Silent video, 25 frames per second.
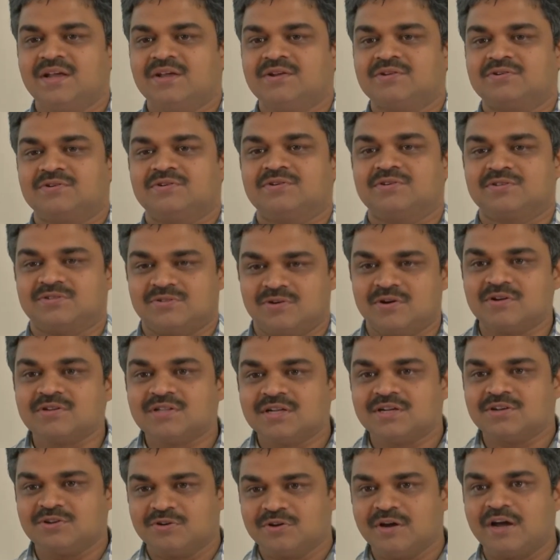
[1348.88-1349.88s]
So it's not
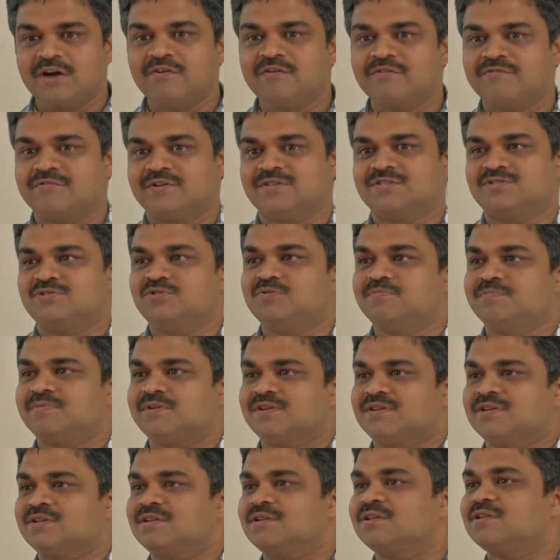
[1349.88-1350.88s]
that you have a fixed
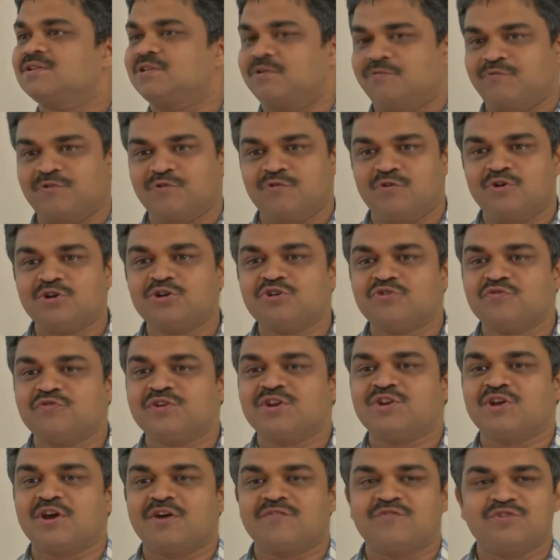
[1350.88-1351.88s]
opinion, and if you want to
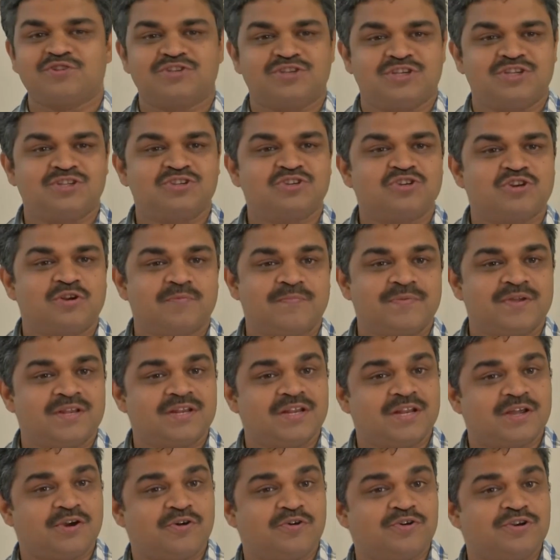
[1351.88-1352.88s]
win, you have to change your
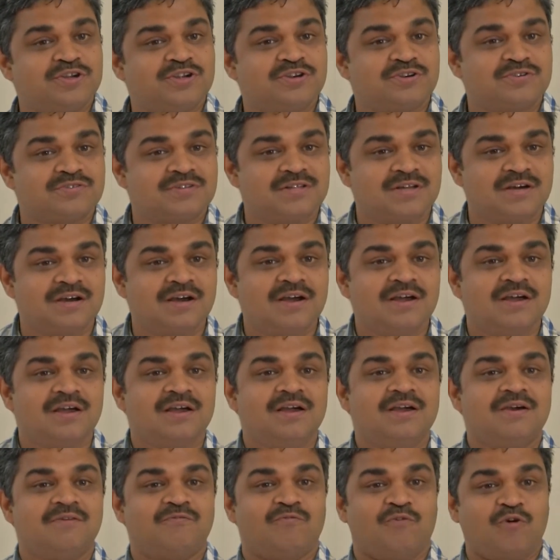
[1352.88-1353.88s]
opinion according to the
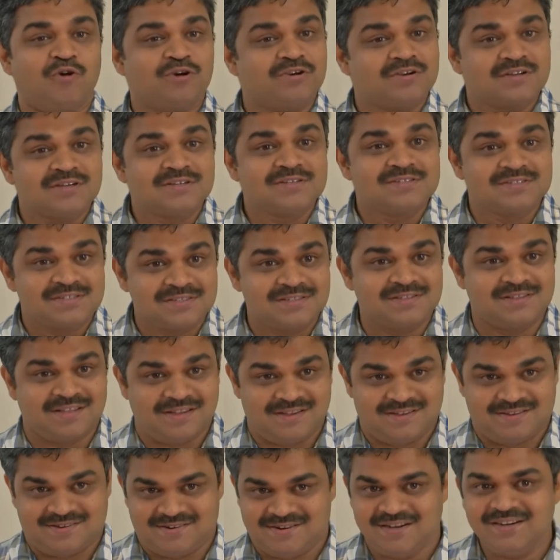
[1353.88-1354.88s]
voters
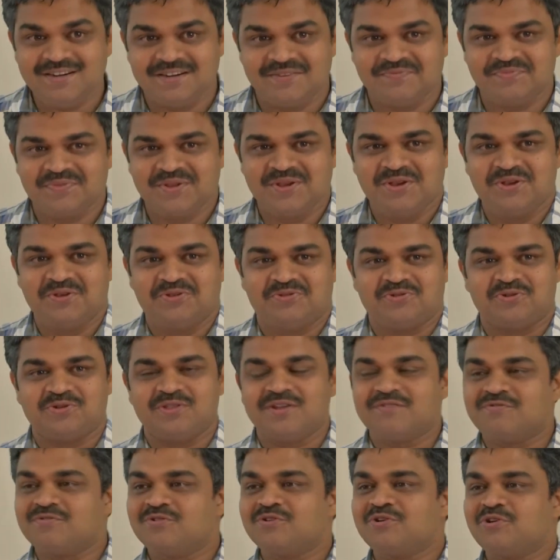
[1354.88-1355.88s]
thing, right? So
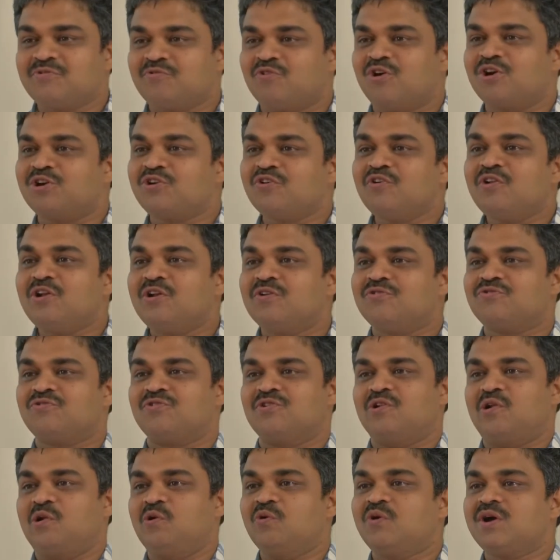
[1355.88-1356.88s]
therefore, what you will
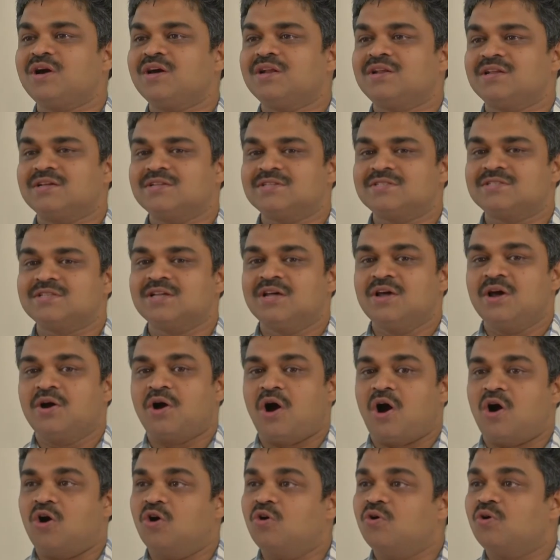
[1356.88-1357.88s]
look at is
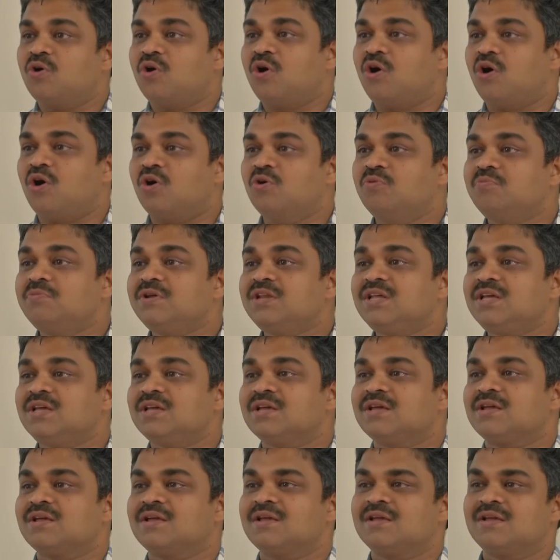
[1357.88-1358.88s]
how
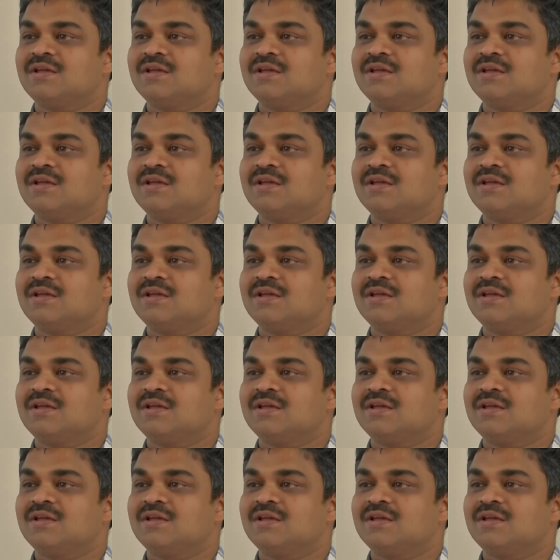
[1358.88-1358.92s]
many